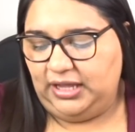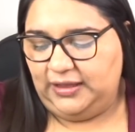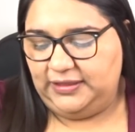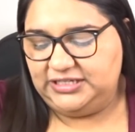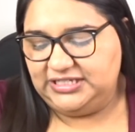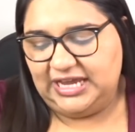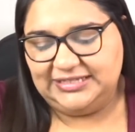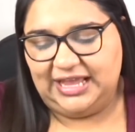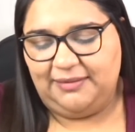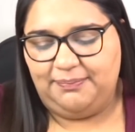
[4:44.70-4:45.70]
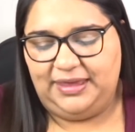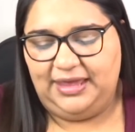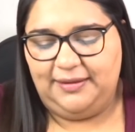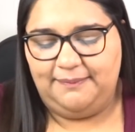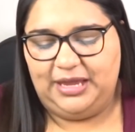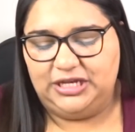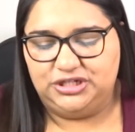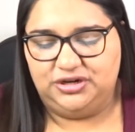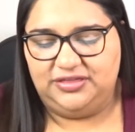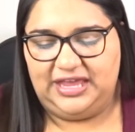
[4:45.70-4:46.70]
This just has like big
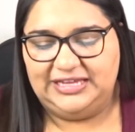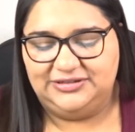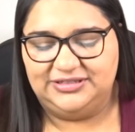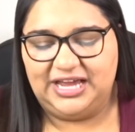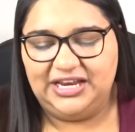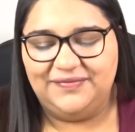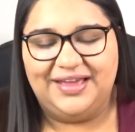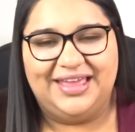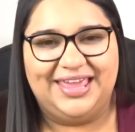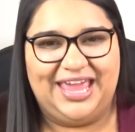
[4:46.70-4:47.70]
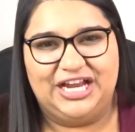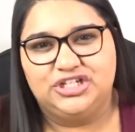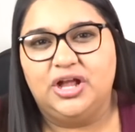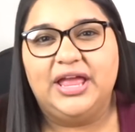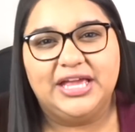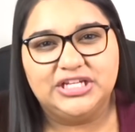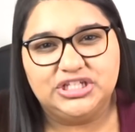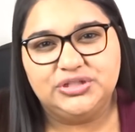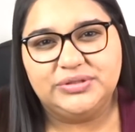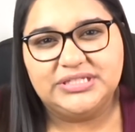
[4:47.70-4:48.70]
major things, so it's kind of like a catch-all, I guess
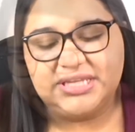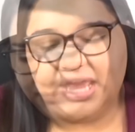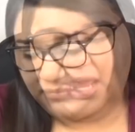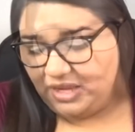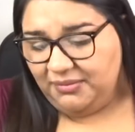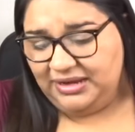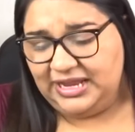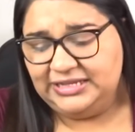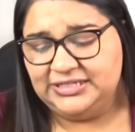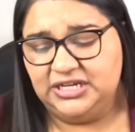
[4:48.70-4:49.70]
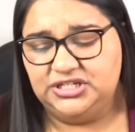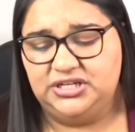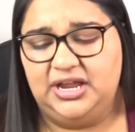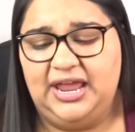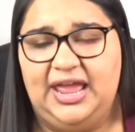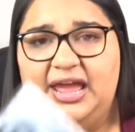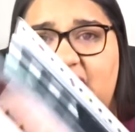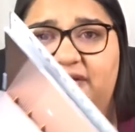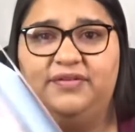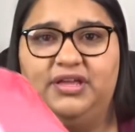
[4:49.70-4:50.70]
you would say. My next section I
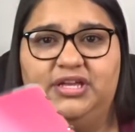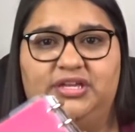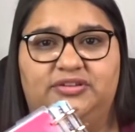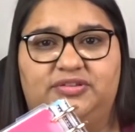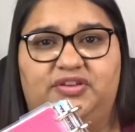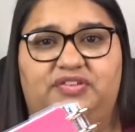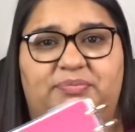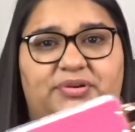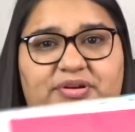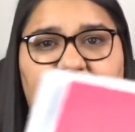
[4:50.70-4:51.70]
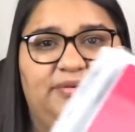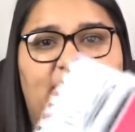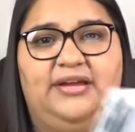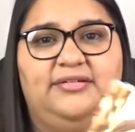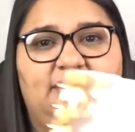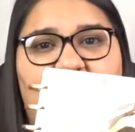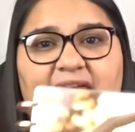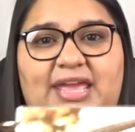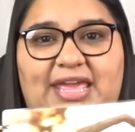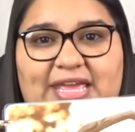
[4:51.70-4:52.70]
have, let me flip her around,
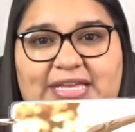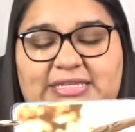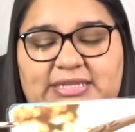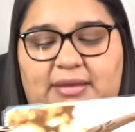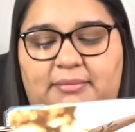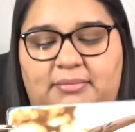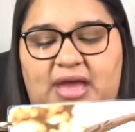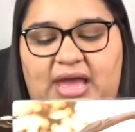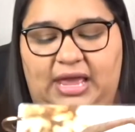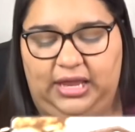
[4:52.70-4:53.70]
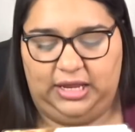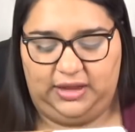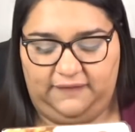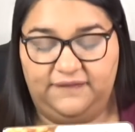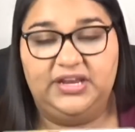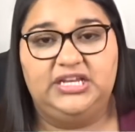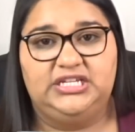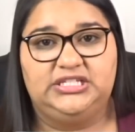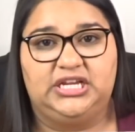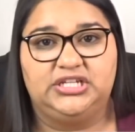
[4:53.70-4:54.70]
is my
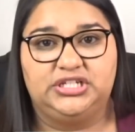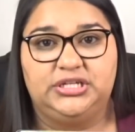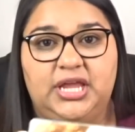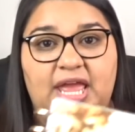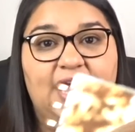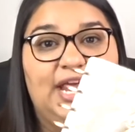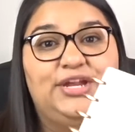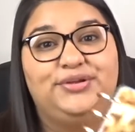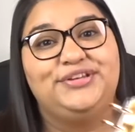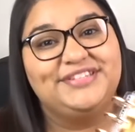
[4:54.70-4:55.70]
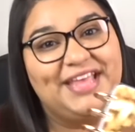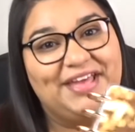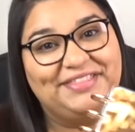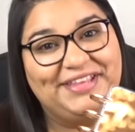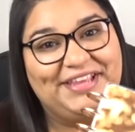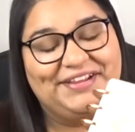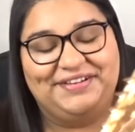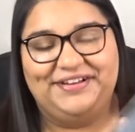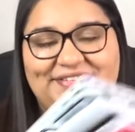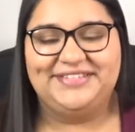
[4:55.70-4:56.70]
fitness section. I do use the Healthy
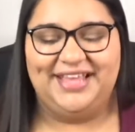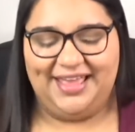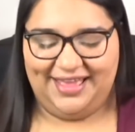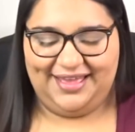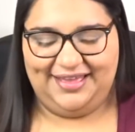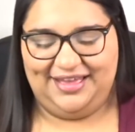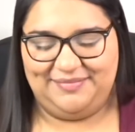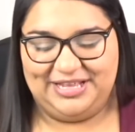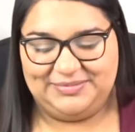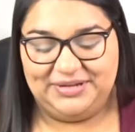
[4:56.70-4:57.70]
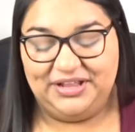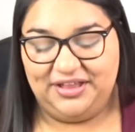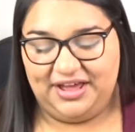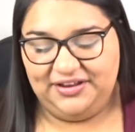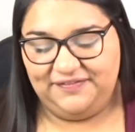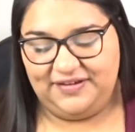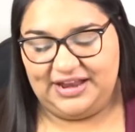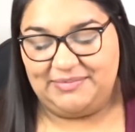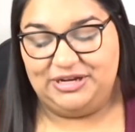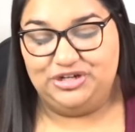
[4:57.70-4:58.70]
Heroes. It's been a lot of fun.
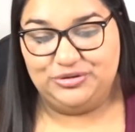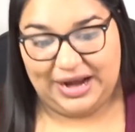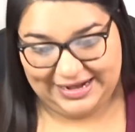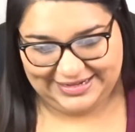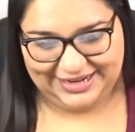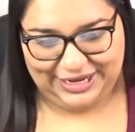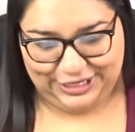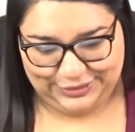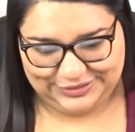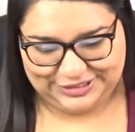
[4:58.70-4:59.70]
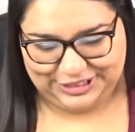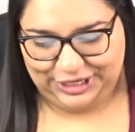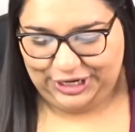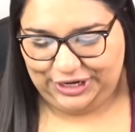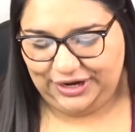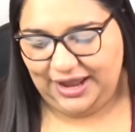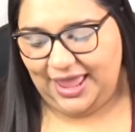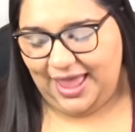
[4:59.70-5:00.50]
I've been trying to get used to her.